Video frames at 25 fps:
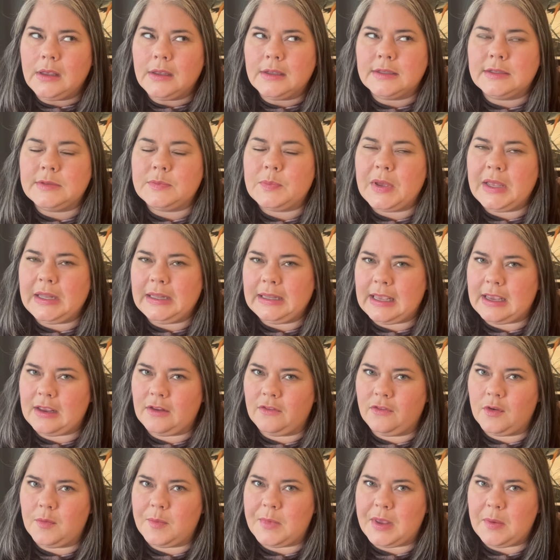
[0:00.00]
it's a bit
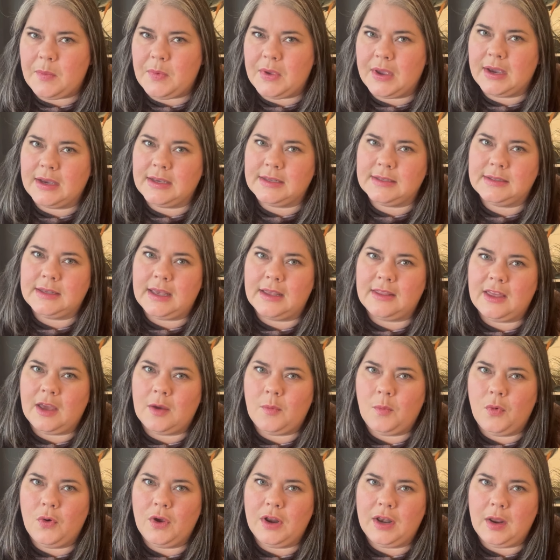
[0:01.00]
late for me because at
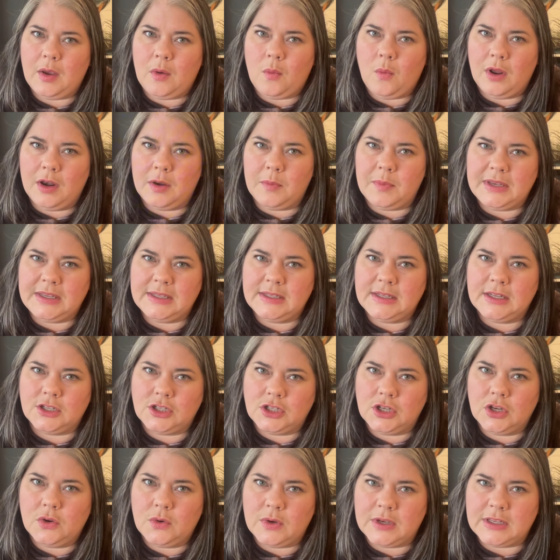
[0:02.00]
that point I want to be
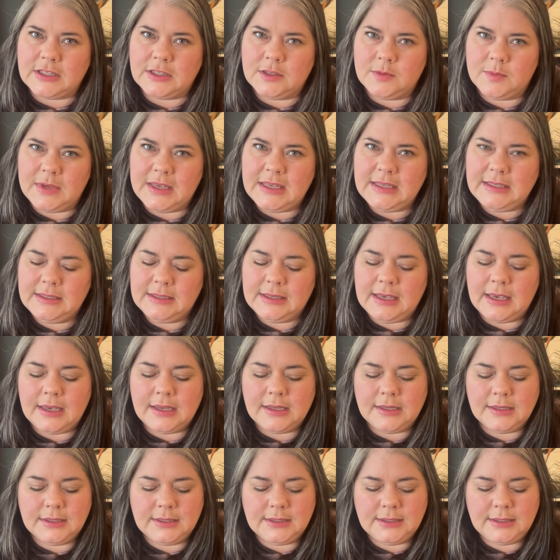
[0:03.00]
stitching Christmas,
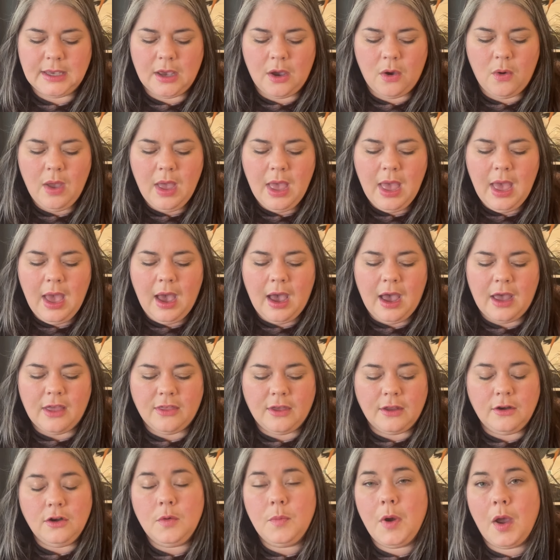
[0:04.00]
and so I
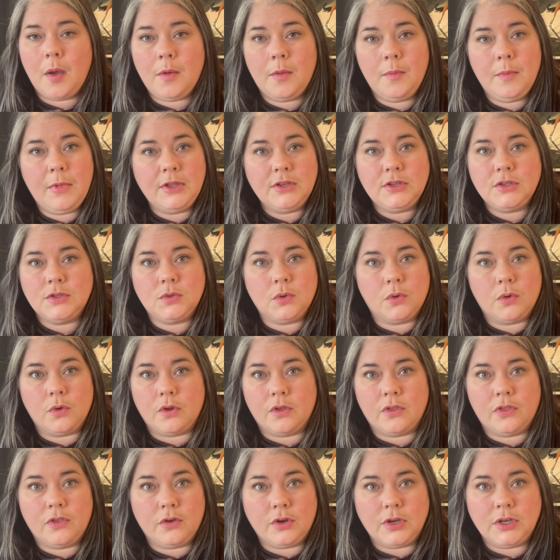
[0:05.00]
thought no problem, I'll just
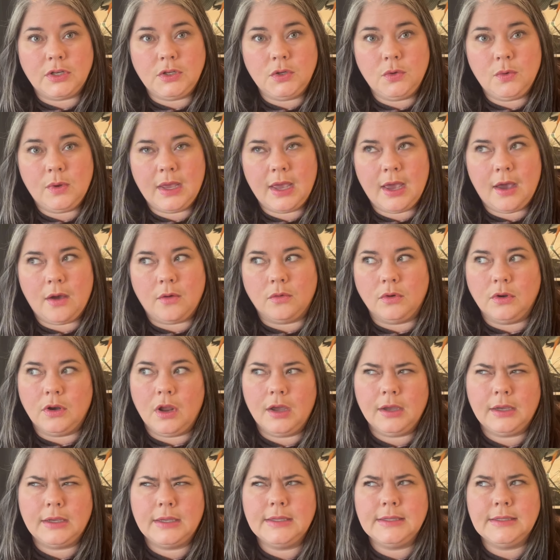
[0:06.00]
order a 32 count,
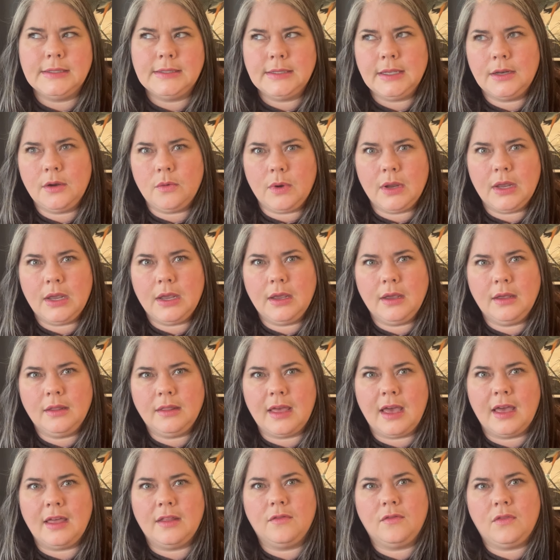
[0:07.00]
not considering
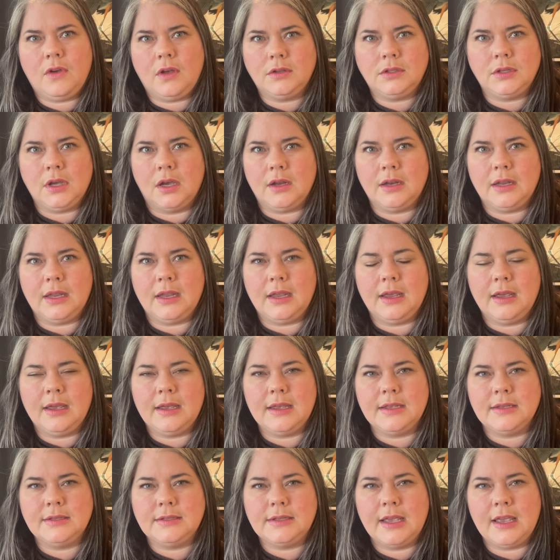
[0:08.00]
that Valdani
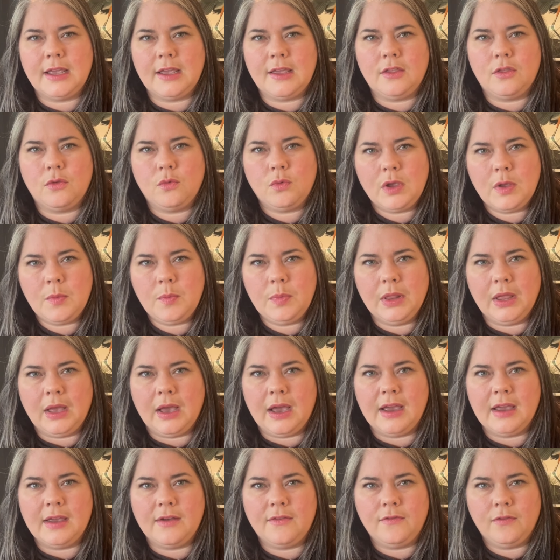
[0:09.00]
is a
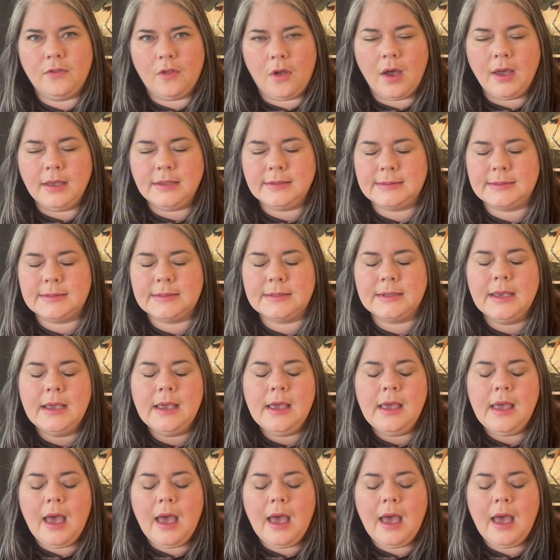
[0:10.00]
3-ply floss.